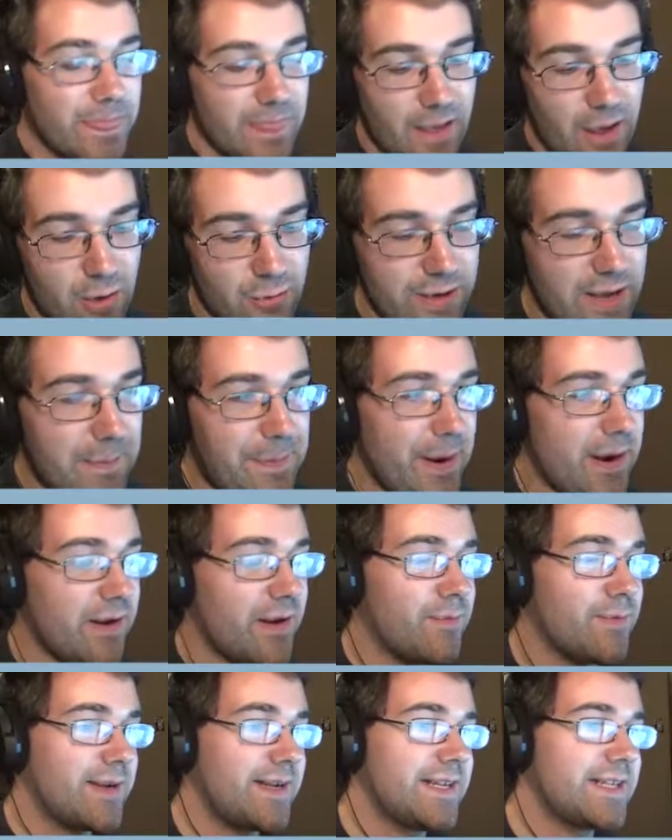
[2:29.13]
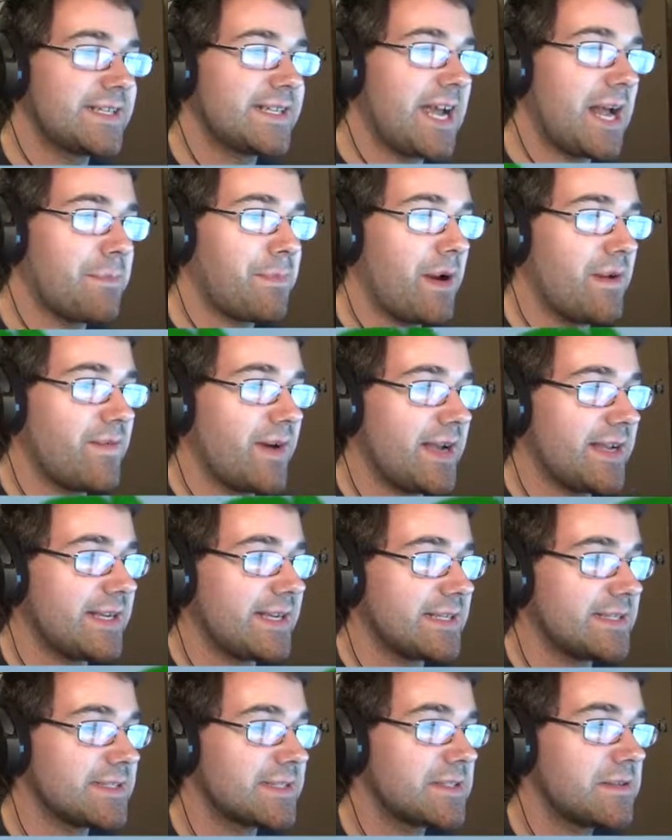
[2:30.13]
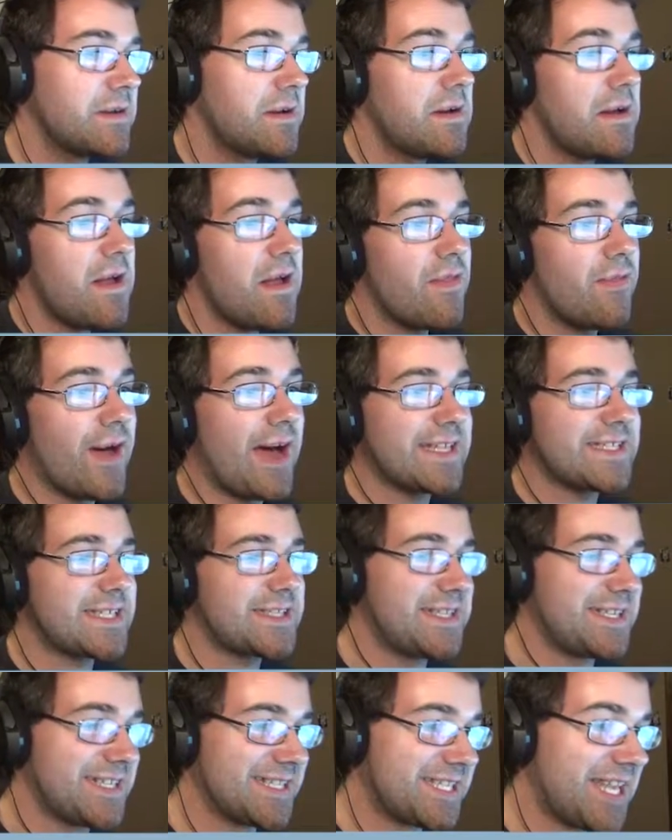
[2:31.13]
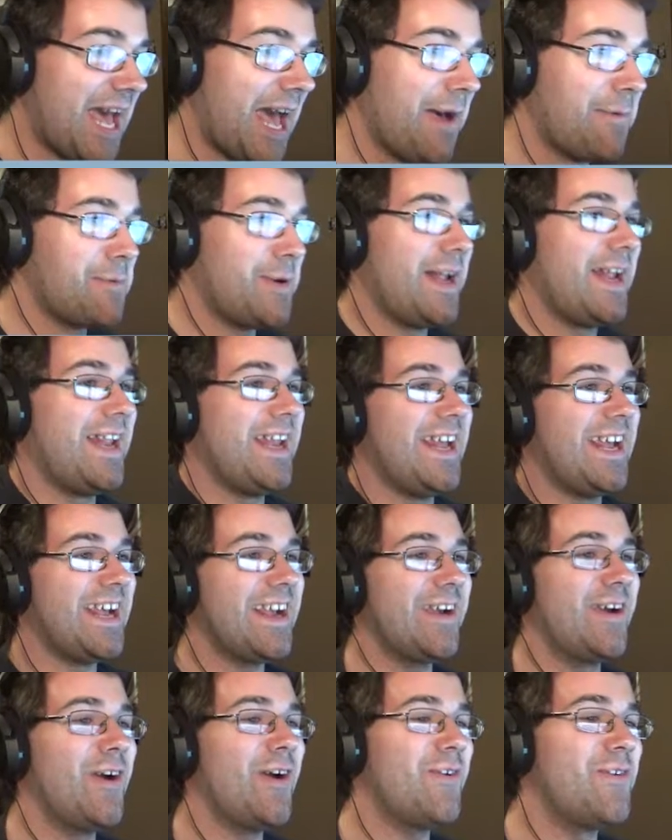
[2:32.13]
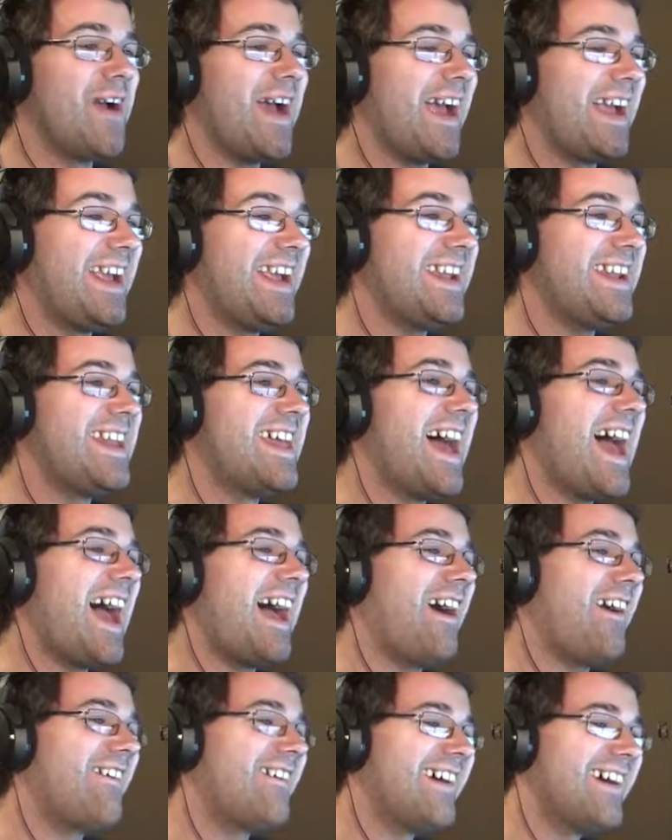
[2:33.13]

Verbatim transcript: Okay, apparently we're getting attacked by Vikings. That's the thing that's happening right now.